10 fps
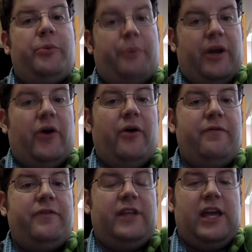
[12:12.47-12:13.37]
But
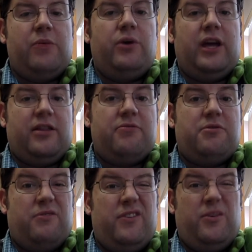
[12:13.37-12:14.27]
hopefully we'll get through
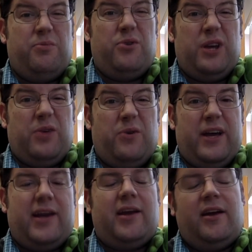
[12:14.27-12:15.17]
the review pretty
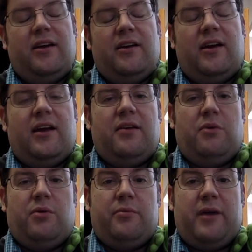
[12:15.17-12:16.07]
quick and it
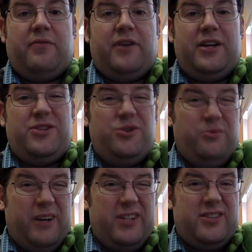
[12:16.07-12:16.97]
won't remind Freddy too
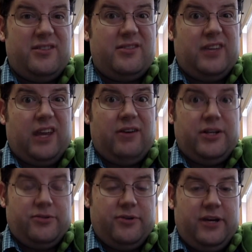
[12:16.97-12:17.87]
much of the scary
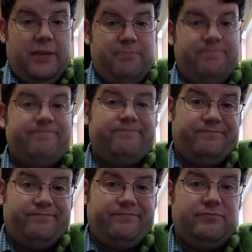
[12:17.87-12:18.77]
dream.
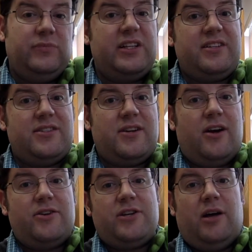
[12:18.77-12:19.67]
Let's get
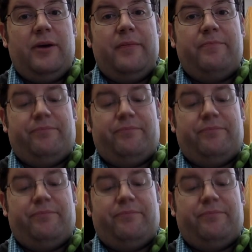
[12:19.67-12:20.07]
started, shall we?